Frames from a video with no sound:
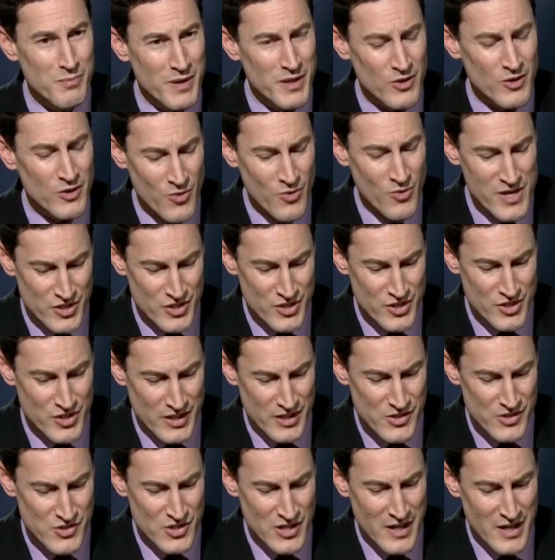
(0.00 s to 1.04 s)
The bigger
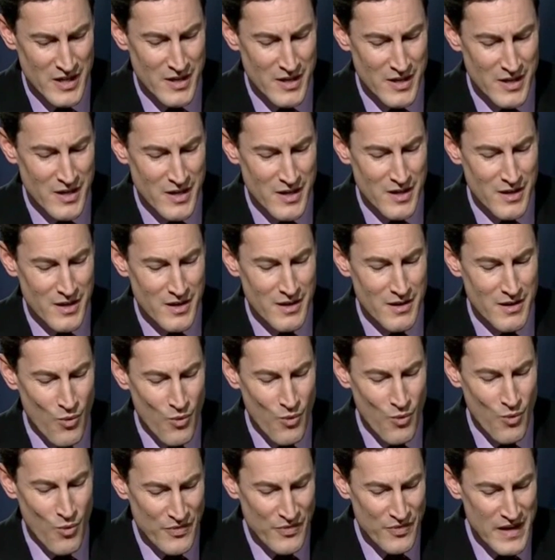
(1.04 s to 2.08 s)
question is
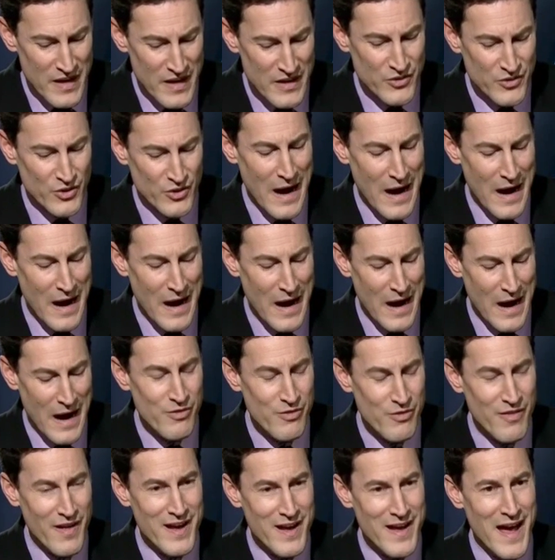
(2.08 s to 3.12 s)
what they do,
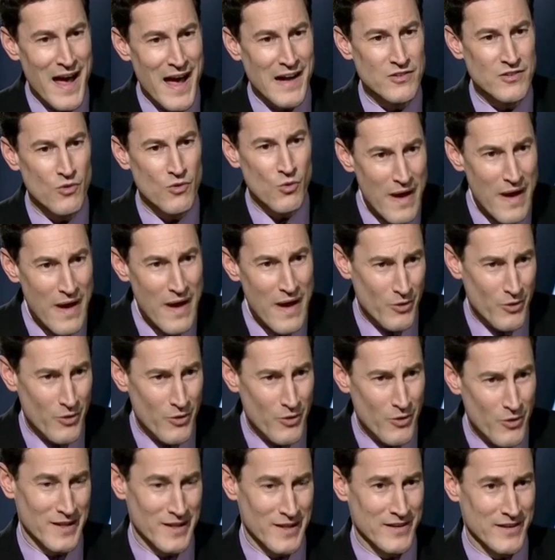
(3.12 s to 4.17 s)
how they act
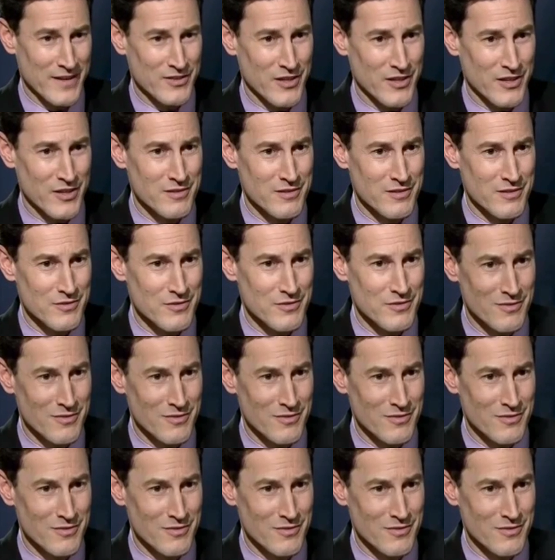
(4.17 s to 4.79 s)
when they're elected.